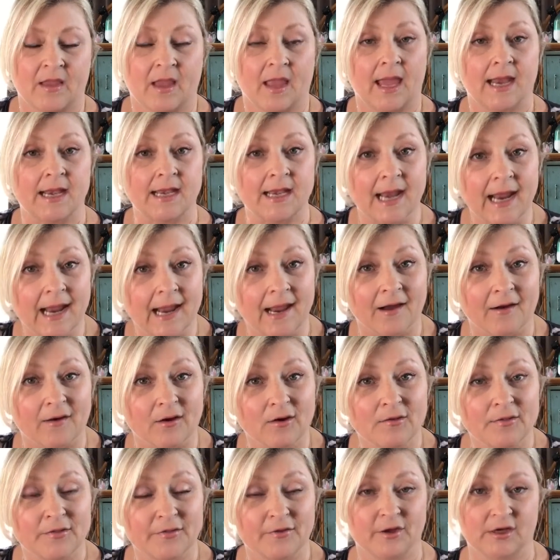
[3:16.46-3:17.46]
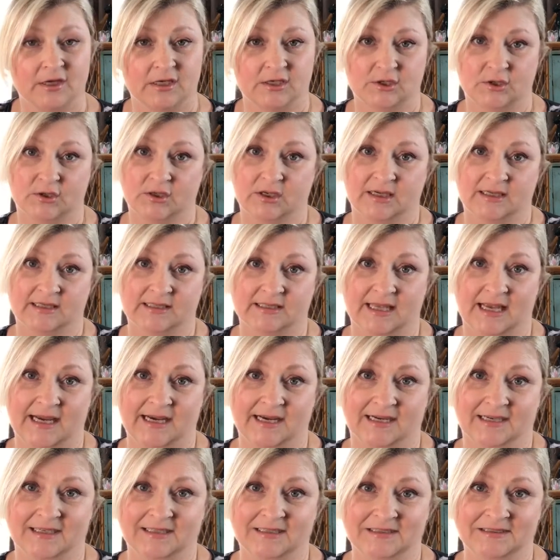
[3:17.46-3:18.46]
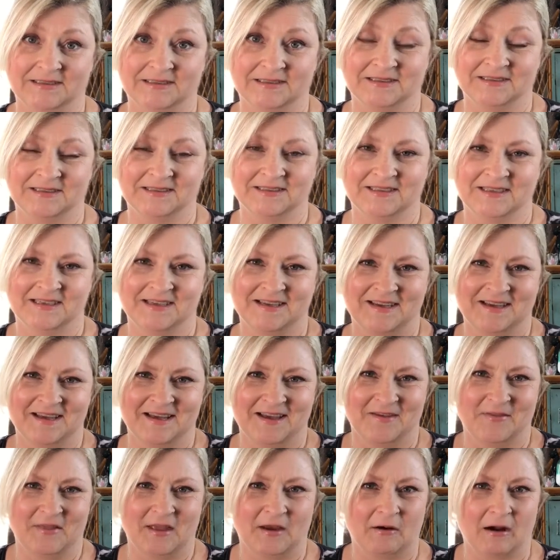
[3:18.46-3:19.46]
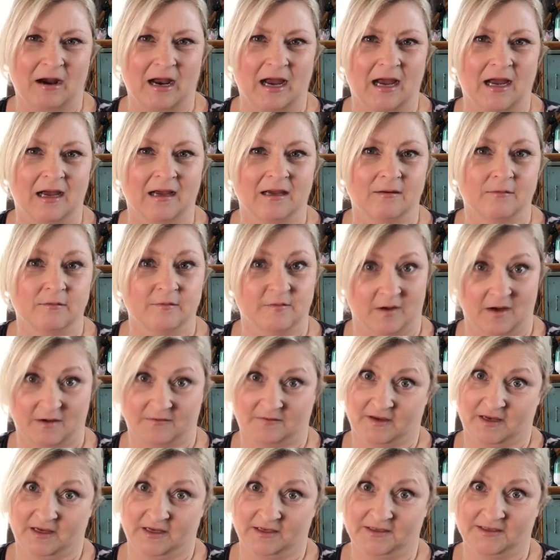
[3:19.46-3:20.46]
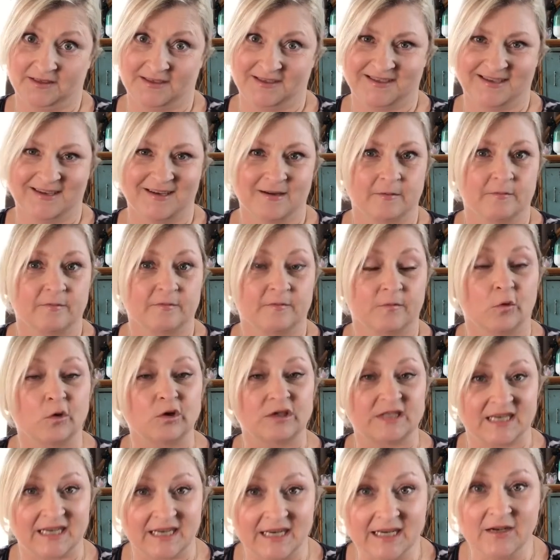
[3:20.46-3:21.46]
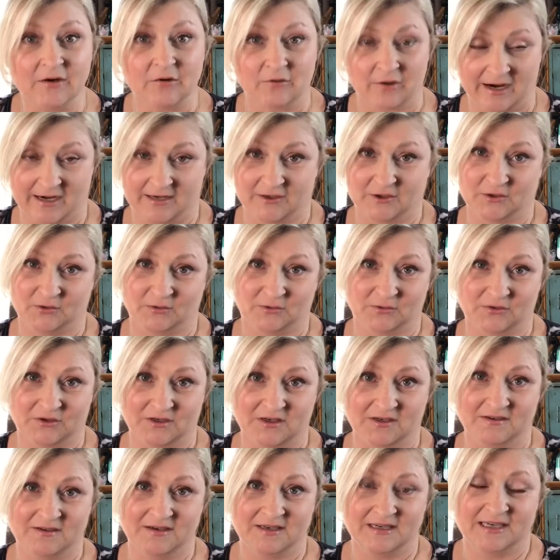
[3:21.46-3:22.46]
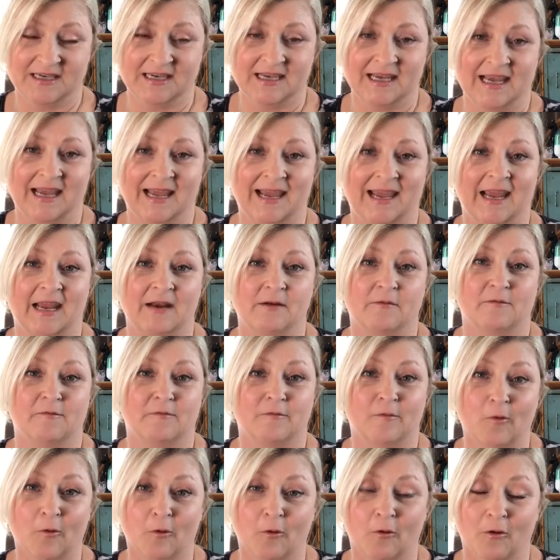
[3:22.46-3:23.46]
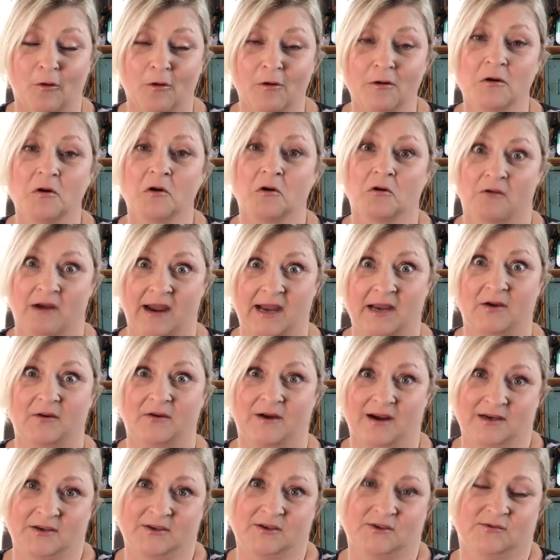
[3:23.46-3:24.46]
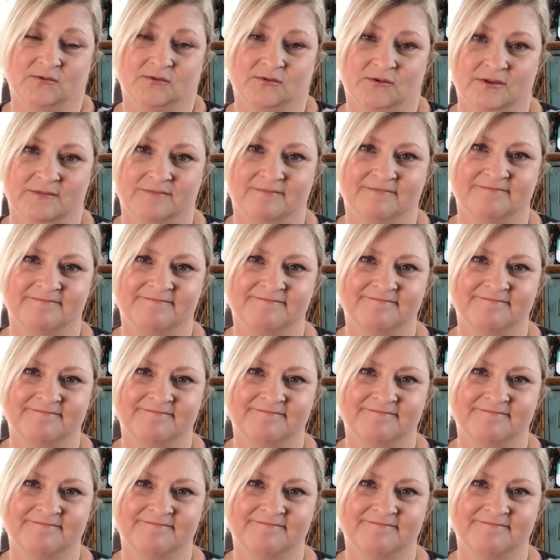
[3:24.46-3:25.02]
And now, 32 years later, there are 5 kids, 14 grandchildren and 4 great-grandchildren.